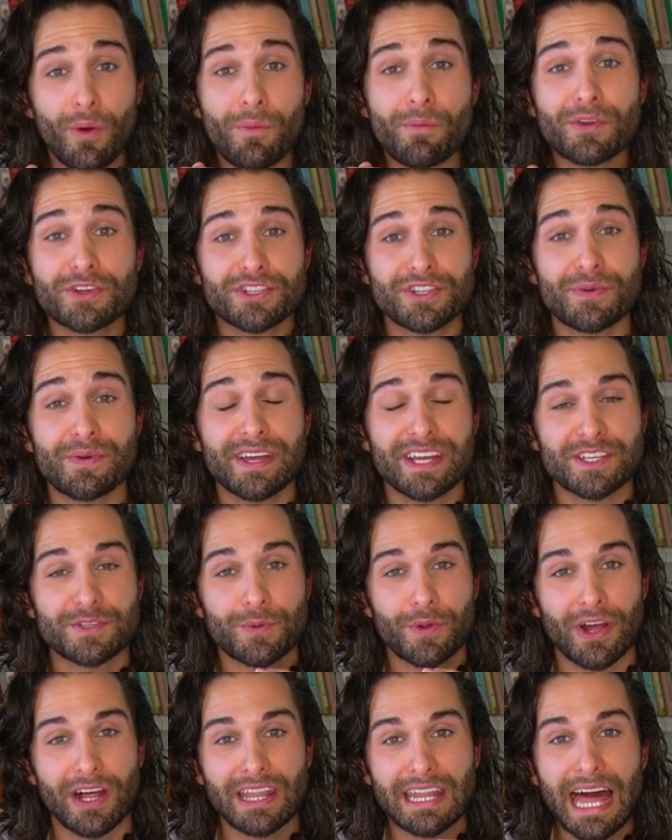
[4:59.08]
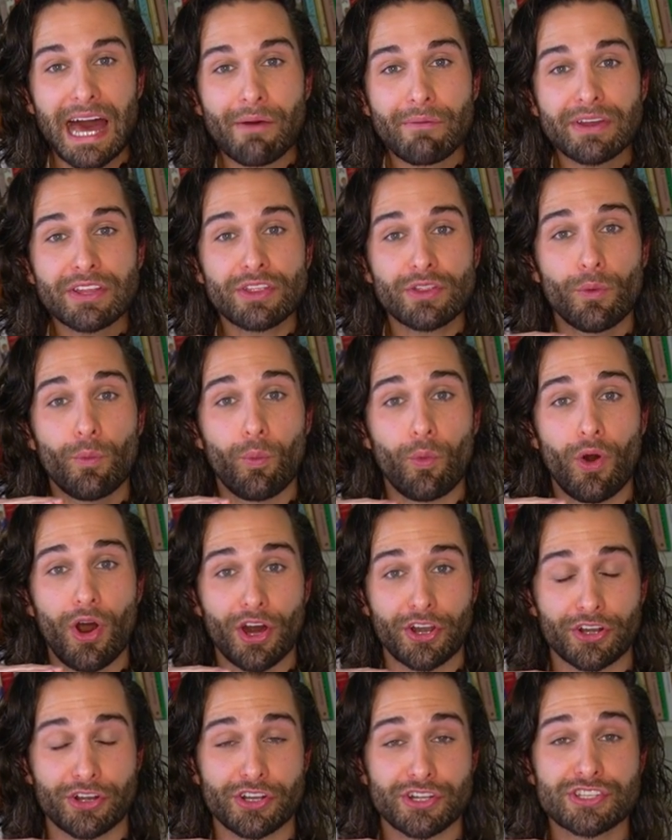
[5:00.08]
what we're doing is we're allowing the
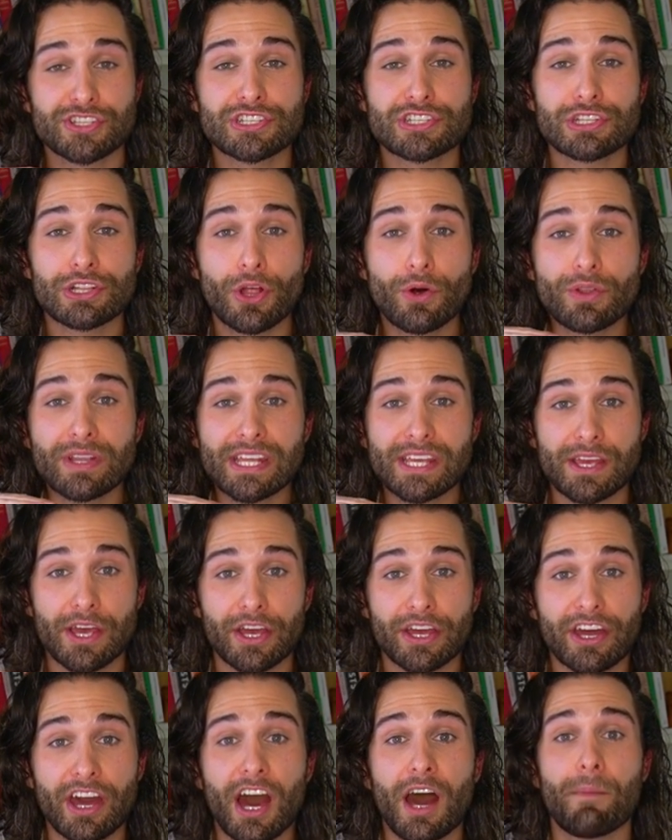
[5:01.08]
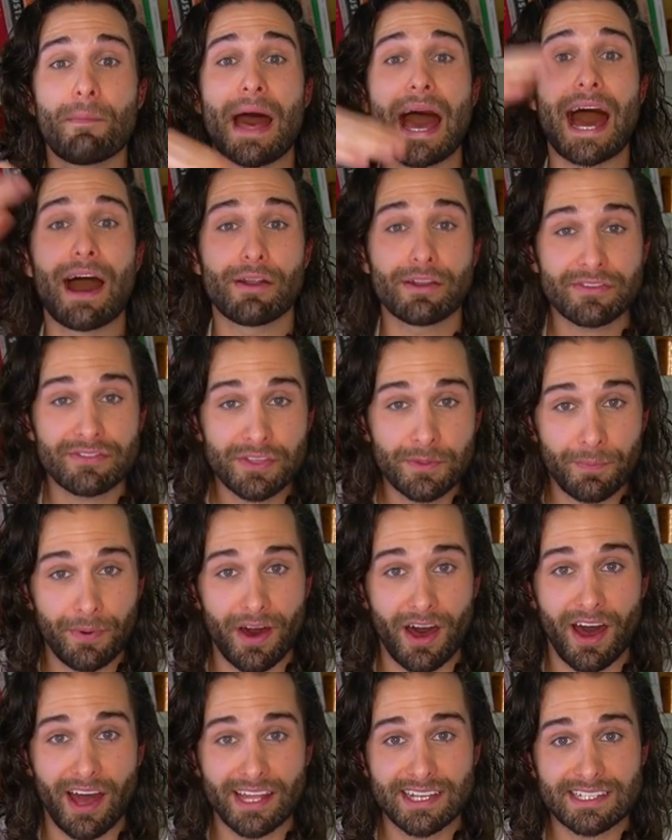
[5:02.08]
water to slowly come out of the
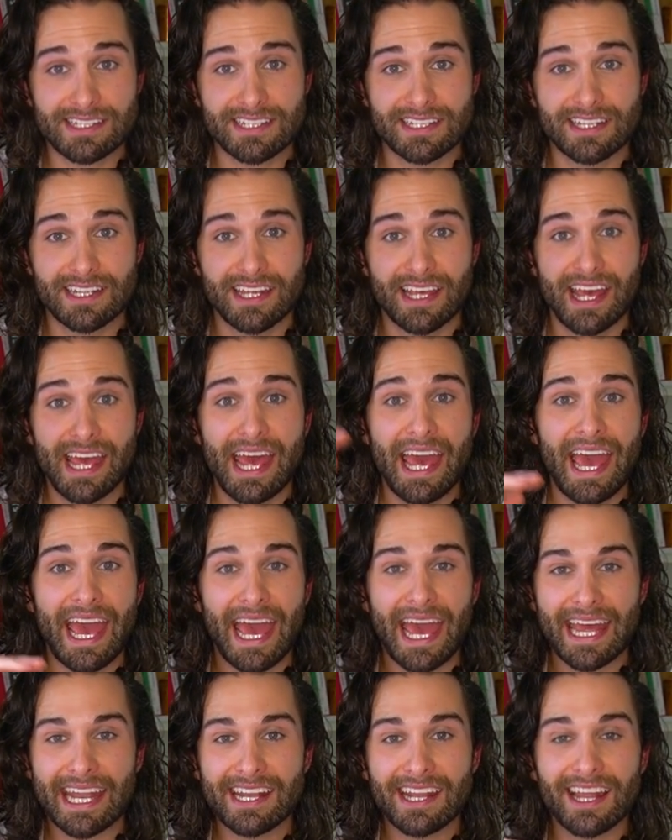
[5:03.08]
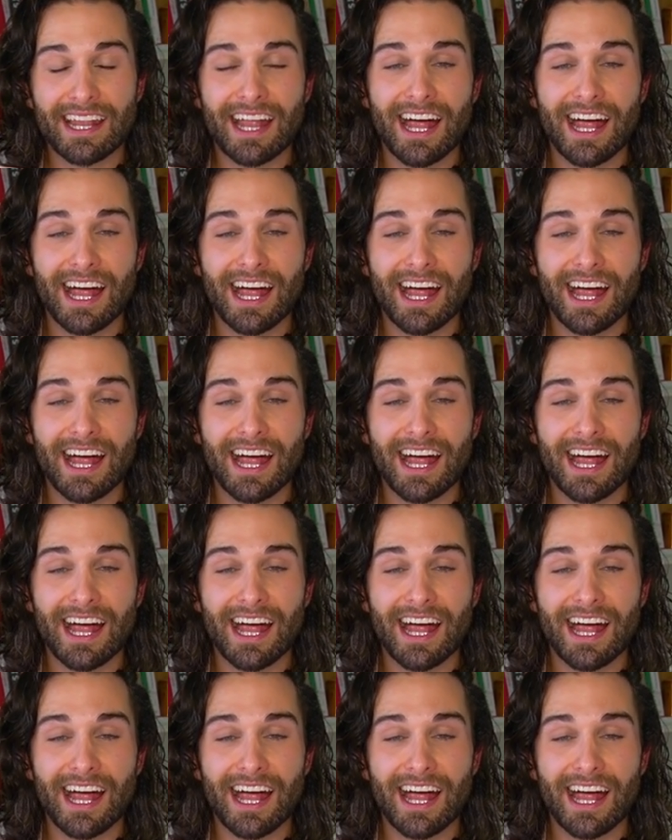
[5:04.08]
pot and